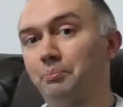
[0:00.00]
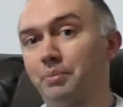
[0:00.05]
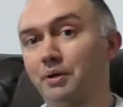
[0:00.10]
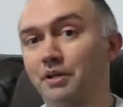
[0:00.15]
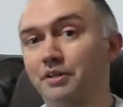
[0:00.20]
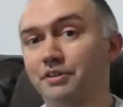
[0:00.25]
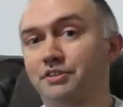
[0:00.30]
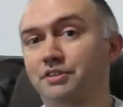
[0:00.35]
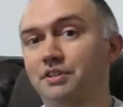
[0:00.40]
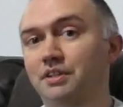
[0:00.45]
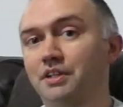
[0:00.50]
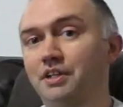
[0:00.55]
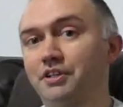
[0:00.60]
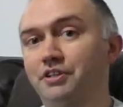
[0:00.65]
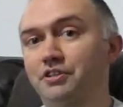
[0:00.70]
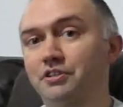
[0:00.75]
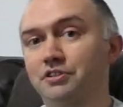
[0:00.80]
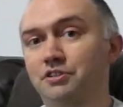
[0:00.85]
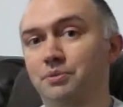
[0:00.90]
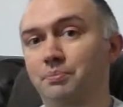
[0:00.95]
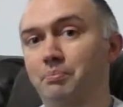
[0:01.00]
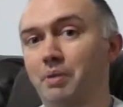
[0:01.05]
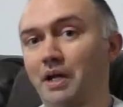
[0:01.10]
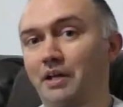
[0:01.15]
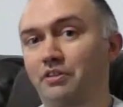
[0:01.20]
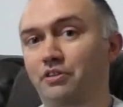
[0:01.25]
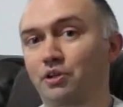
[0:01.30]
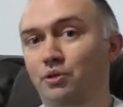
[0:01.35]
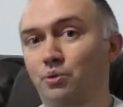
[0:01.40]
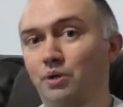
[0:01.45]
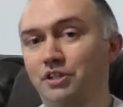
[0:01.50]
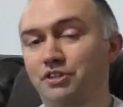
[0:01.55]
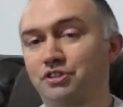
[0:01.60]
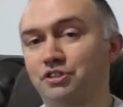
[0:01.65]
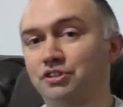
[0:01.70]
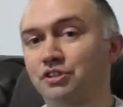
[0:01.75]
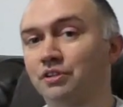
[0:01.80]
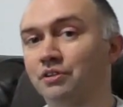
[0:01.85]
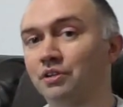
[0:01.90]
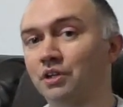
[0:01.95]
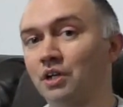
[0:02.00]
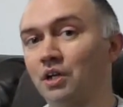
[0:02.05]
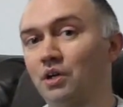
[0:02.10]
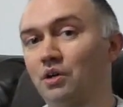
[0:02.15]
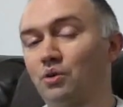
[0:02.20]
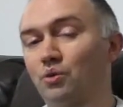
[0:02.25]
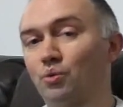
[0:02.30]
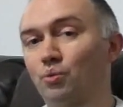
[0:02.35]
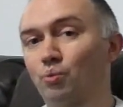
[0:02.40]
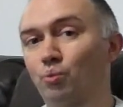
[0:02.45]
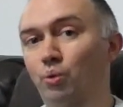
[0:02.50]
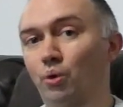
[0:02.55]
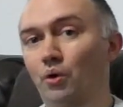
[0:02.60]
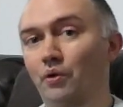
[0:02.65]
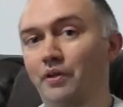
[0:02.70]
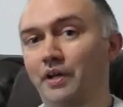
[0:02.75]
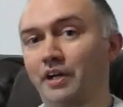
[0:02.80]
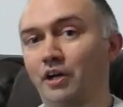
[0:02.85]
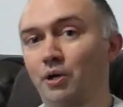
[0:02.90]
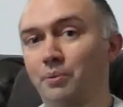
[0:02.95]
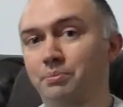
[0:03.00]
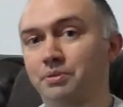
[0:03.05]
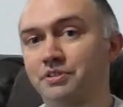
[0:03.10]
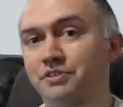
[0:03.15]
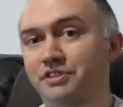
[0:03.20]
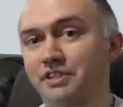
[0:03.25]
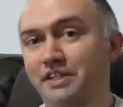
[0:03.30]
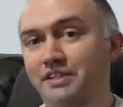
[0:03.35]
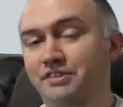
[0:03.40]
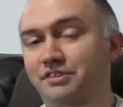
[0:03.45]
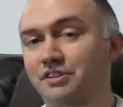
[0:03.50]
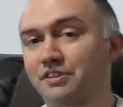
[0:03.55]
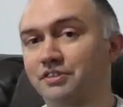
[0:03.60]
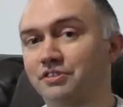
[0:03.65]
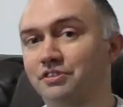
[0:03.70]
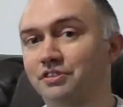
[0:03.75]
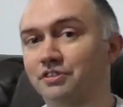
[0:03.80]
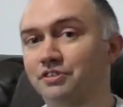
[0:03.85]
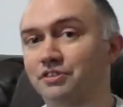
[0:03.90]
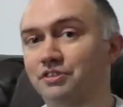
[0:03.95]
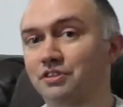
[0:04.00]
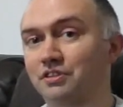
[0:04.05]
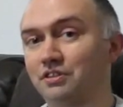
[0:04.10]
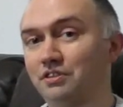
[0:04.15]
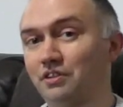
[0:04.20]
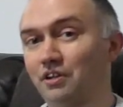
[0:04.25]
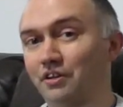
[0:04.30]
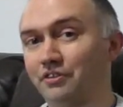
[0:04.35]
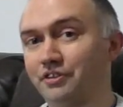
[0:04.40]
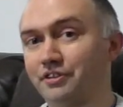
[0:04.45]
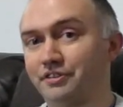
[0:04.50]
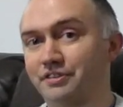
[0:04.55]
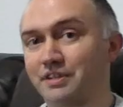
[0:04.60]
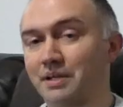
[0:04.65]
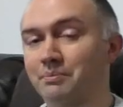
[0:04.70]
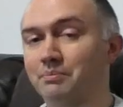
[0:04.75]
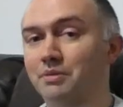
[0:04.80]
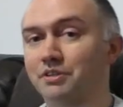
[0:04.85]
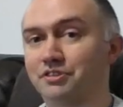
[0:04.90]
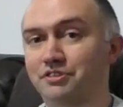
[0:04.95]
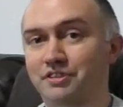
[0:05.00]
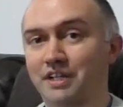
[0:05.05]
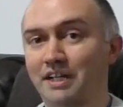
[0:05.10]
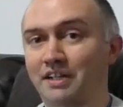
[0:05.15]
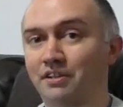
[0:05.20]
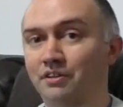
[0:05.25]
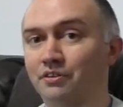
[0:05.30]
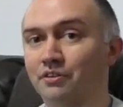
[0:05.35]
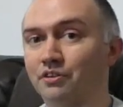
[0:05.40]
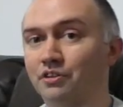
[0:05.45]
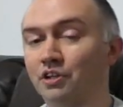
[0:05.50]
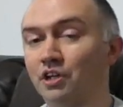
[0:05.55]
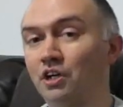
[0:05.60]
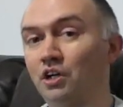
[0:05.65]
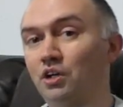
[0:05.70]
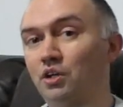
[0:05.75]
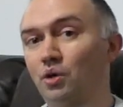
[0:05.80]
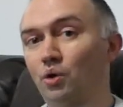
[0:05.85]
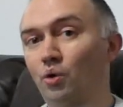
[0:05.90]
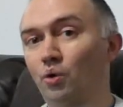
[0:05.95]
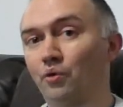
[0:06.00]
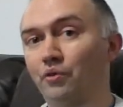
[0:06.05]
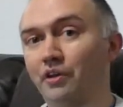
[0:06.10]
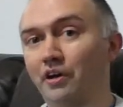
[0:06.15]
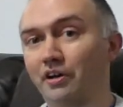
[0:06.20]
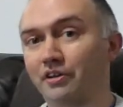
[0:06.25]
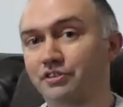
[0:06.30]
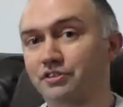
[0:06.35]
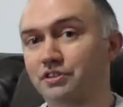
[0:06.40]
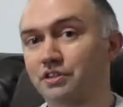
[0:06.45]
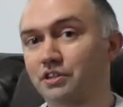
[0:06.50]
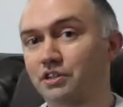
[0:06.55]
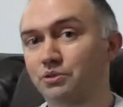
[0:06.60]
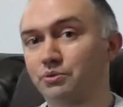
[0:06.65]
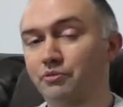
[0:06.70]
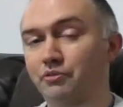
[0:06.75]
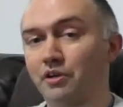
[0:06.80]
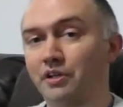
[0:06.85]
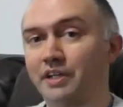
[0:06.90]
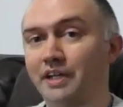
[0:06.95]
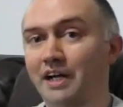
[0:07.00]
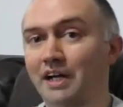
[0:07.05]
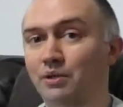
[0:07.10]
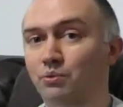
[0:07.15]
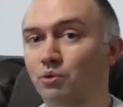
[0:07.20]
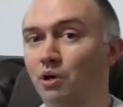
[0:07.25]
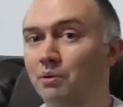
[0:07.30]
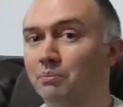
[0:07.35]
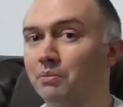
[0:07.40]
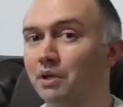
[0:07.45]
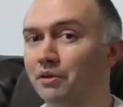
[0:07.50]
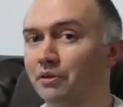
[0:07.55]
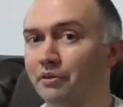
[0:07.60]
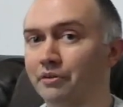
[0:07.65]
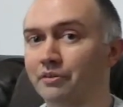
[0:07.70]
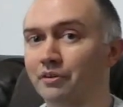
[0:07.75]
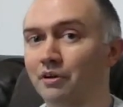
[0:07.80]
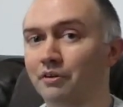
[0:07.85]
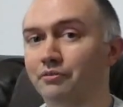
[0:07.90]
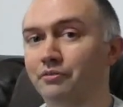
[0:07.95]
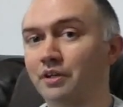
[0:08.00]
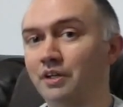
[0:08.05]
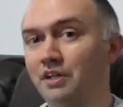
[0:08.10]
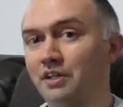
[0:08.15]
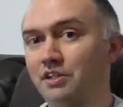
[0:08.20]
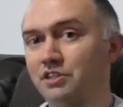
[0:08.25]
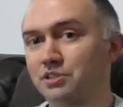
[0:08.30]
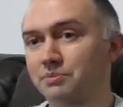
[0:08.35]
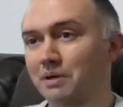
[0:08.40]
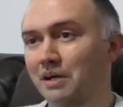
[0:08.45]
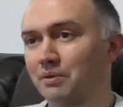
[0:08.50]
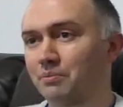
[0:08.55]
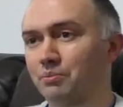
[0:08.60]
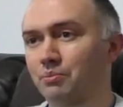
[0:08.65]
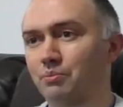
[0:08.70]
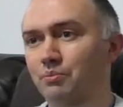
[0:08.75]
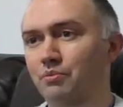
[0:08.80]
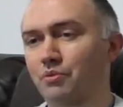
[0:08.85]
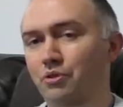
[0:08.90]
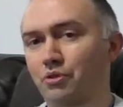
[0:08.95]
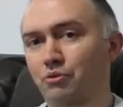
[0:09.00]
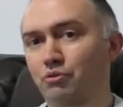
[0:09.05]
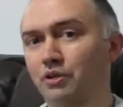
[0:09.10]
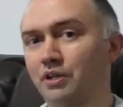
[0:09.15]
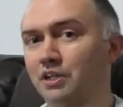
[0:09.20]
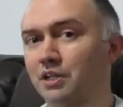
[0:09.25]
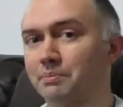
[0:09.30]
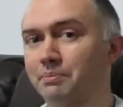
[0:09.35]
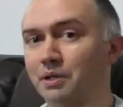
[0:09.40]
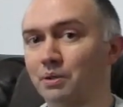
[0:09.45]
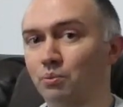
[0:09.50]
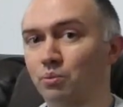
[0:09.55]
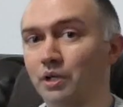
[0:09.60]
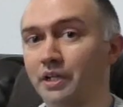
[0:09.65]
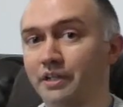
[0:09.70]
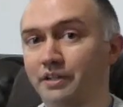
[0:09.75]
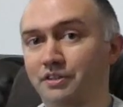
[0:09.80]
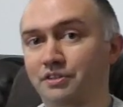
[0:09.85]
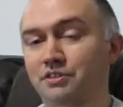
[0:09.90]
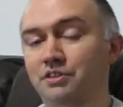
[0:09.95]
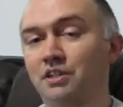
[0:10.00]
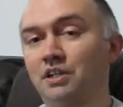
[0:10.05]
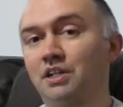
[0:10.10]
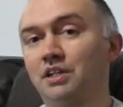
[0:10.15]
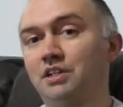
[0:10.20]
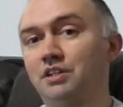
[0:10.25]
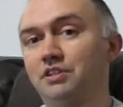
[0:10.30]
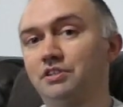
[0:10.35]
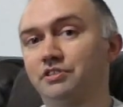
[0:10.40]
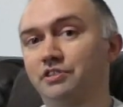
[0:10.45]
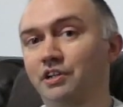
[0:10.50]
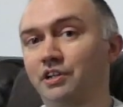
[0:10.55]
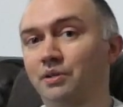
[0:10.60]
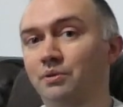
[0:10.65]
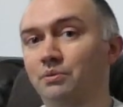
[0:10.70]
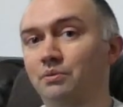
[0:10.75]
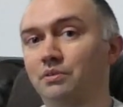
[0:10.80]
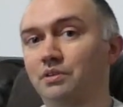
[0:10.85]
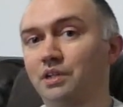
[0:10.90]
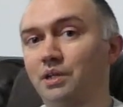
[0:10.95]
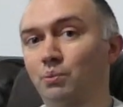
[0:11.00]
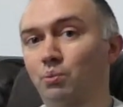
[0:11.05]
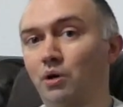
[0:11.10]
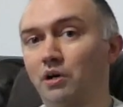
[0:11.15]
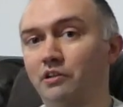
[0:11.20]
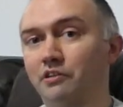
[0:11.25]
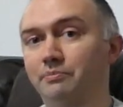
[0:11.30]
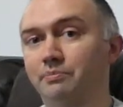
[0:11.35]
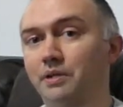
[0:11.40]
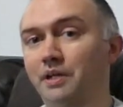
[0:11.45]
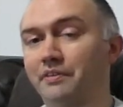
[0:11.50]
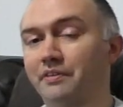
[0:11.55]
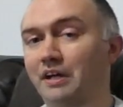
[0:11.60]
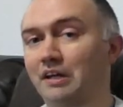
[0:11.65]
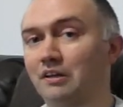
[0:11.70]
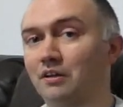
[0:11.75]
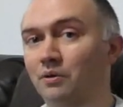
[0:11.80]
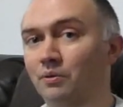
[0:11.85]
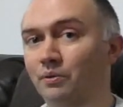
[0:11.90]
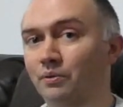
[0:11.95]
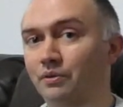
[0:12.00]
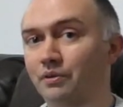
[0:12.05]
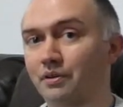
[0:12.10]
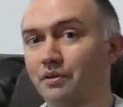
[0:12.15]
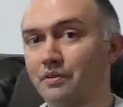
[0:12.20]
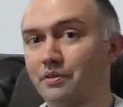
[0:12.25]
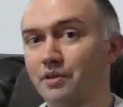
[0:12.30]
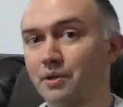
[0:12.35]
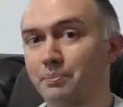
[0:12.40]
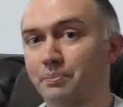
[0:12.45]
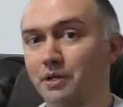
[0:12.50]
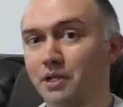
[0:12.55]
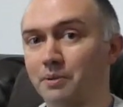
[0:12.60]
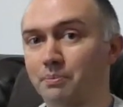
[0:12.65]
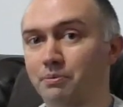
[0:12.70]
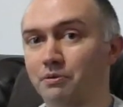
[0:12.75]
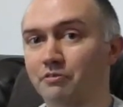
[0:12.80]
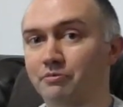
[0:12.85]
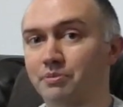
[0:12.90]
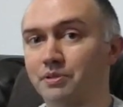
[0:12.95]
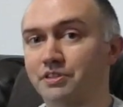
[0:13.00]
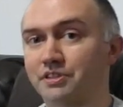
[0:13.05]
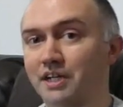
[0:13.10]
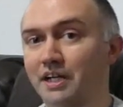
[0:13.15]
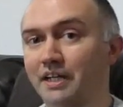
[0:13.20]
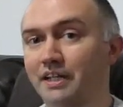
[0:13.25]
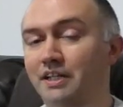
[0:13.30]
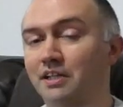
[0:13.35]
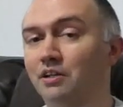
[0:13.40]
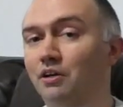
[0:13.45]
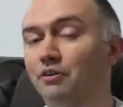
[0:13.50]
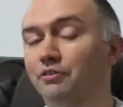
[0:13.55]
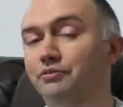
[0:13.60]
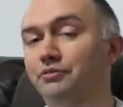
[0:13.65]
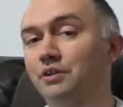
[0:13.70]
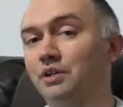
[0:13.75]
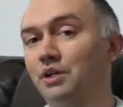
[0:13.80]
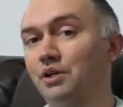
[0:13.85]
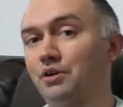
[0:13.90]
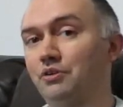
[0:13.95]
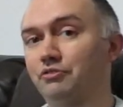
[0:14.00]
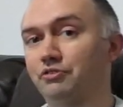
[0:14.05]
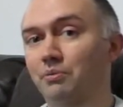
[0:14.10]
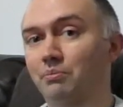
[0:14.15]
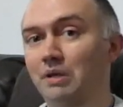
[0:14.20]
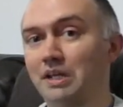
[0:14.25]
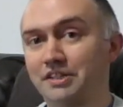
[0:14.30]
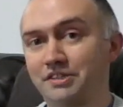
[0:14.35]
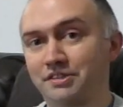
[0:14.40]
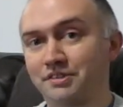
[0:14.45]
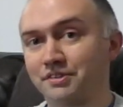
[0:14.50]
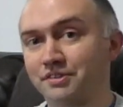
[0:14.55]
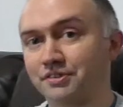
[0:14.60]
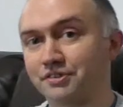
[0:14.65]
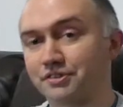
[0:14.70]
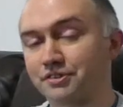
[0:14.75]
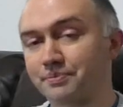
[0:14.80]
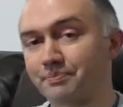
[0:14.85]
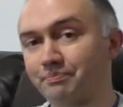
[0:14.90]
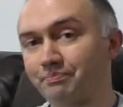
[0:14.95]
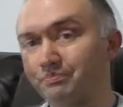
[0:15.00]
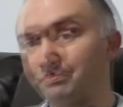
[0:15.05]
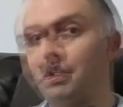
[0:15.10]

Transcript: but it does beg the question will they open test centres on December 2nd or not? Because we've only had one month off, it's about three and a bit weeks, so it won't have been that long that people have been taking off from lessons.